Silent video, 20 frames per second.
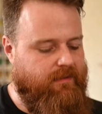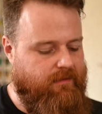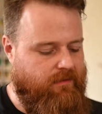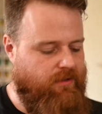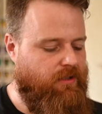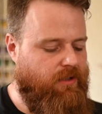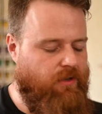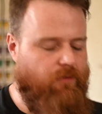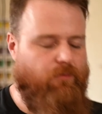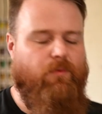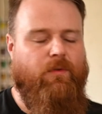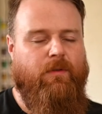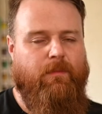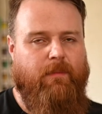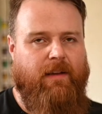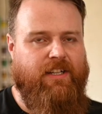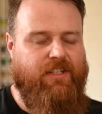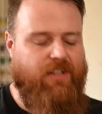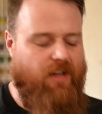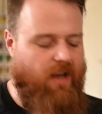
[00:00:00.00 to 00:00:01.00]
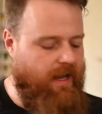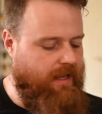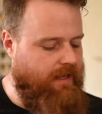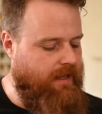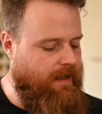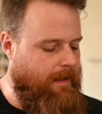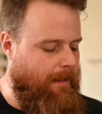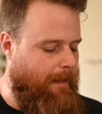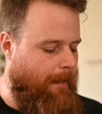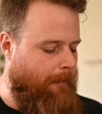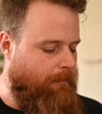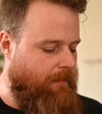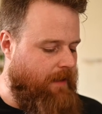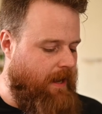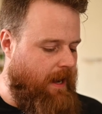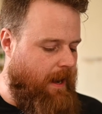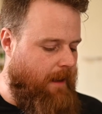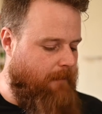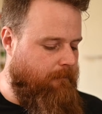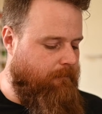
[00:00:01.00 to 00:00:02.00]
You're going to ruin my shot.
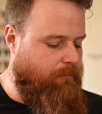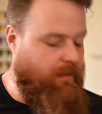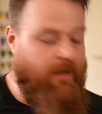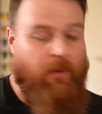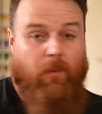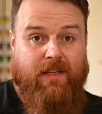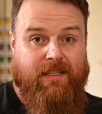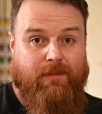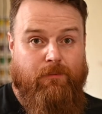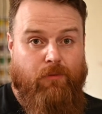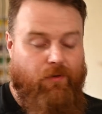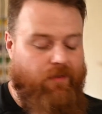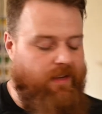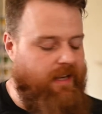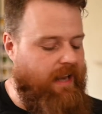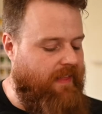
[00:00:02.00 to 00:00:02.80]
But he wasn't moving.